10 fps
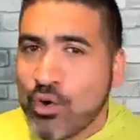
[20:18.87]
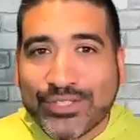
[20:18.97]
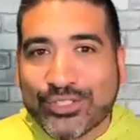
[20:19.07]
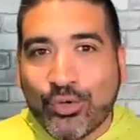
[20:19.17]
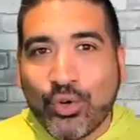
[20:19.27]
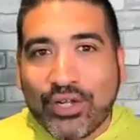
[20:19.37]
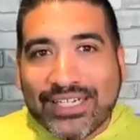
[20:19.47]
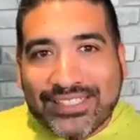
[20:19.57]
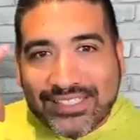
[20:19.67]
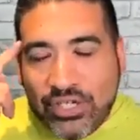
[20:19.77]
What's cool
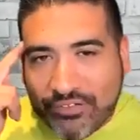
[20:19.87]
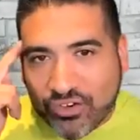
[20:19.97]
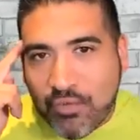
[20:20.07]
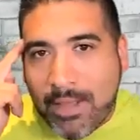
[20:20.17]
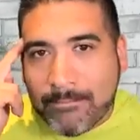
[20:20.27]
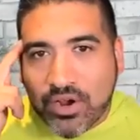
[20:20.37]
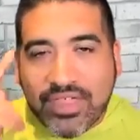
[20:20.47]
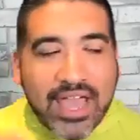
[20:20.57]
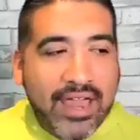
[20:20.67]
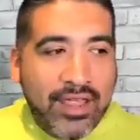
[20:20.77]
is you have to remember
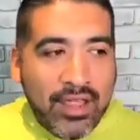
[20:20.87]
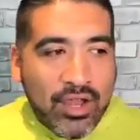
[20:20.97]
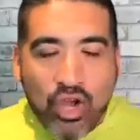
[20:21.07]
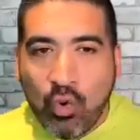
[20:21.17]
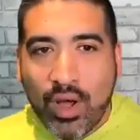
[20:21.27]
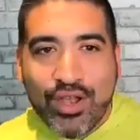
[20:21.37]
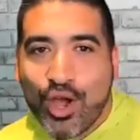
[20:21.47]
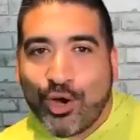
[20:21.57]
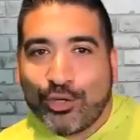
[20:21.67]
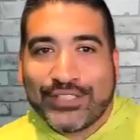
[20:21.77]
that no one
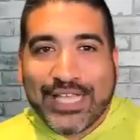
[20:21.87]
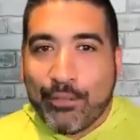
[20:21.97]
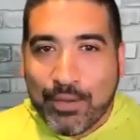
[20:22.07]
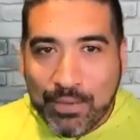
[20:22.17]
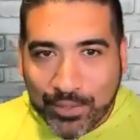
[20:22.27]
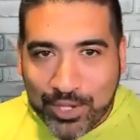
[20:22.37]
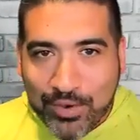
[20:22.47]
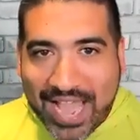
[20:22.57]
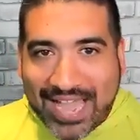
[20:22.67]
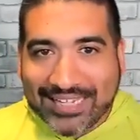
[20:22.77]
knows how many people
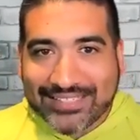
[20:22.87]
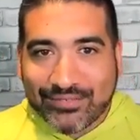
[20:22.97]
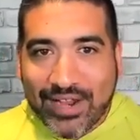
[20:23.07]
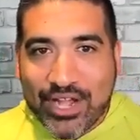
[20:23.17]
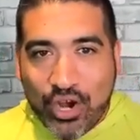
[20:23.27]
you asked, right?